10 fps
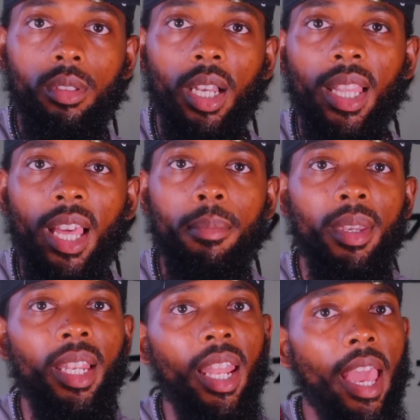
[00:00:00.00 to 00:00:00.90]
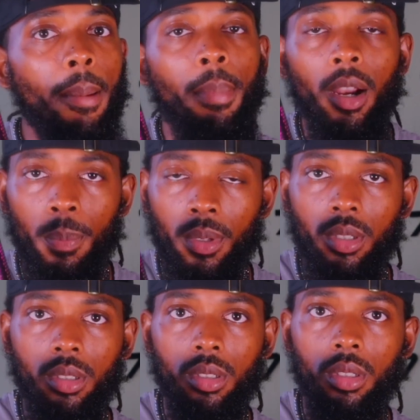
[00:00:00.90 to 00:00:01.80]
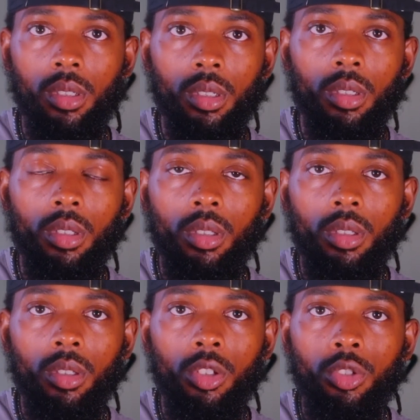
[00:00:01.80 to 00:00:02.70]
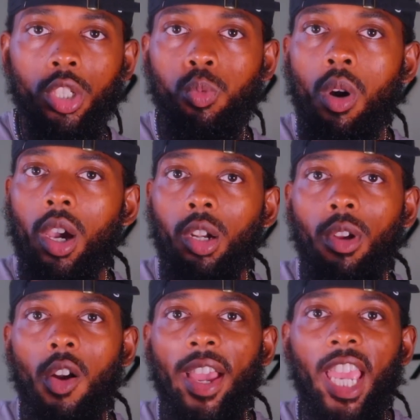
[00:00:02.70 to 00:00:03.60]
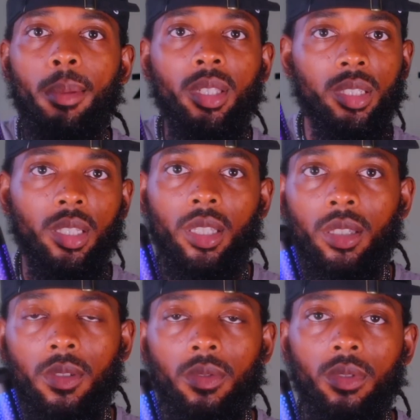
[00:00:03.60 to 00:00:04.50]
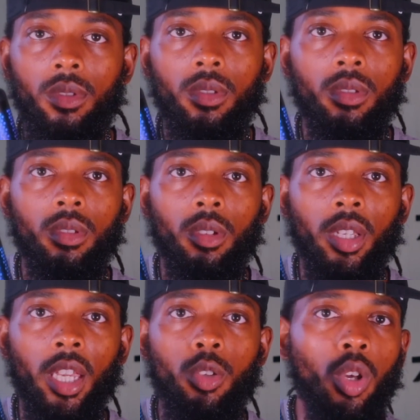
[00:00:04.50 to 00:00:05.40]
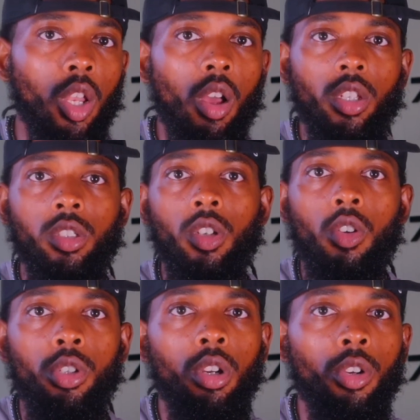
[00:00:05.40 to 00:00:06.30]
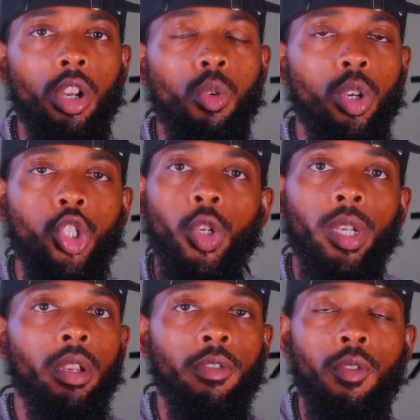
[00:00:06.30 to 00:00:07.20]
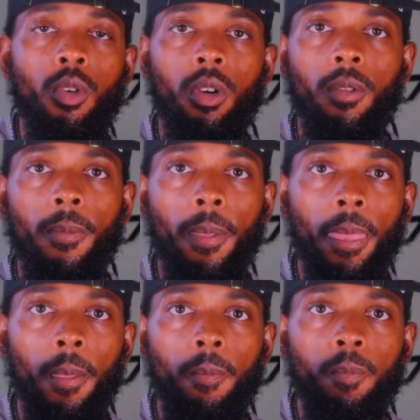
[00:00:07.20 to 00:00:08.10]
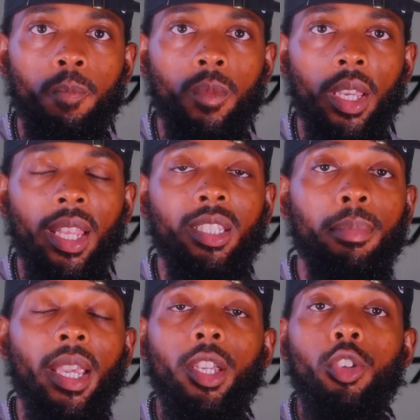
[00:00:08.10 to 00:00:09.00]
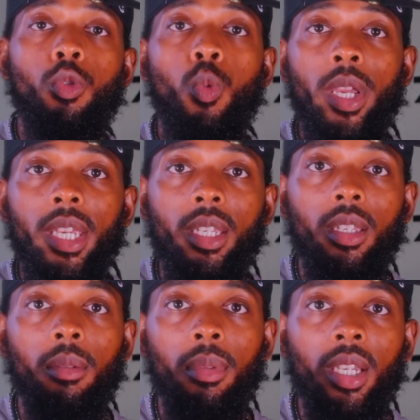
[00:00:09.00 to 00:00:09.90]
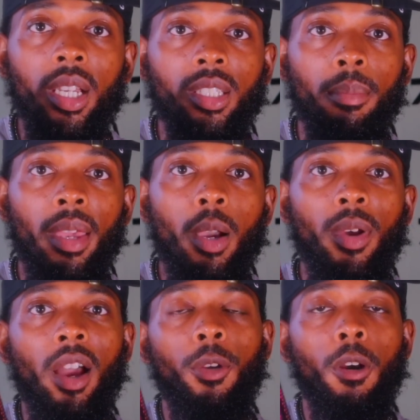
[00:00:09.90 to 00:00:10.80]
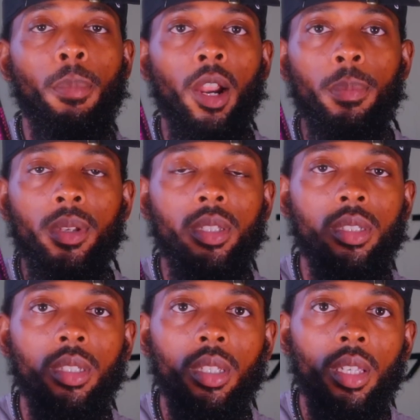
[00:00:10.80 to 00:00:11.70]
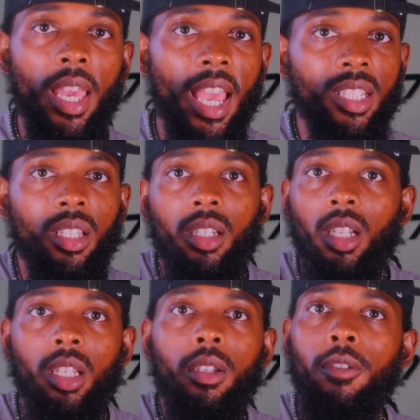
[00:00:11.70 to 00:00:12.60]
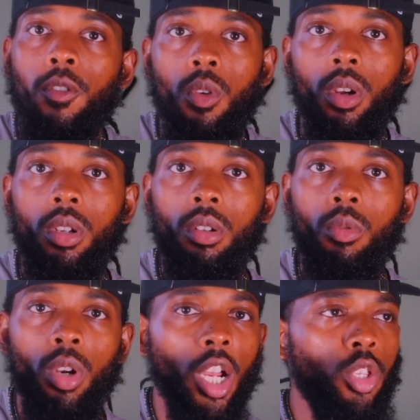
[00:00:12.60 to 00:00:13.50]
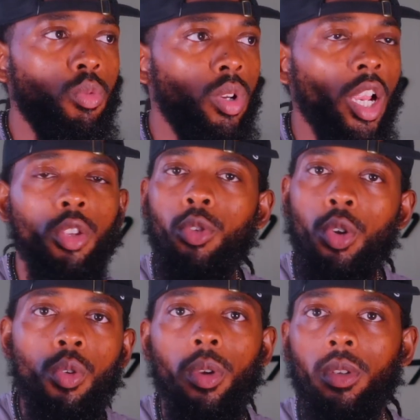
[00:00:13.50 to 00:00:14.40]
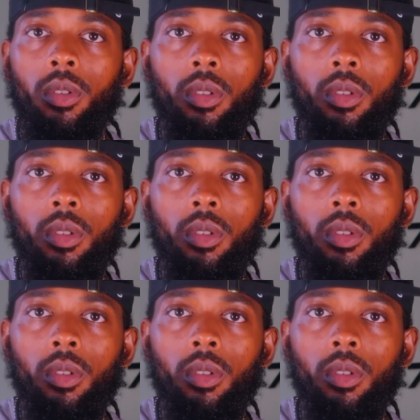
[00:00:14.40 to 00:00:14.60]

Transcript: A lot of men lack purpose. You're just walking around aimlessly. Okay, you're a lost soul. You don't know what you're here for. And that's making you weak because a man without no purpose has nothing to live for. What are you what are you doing?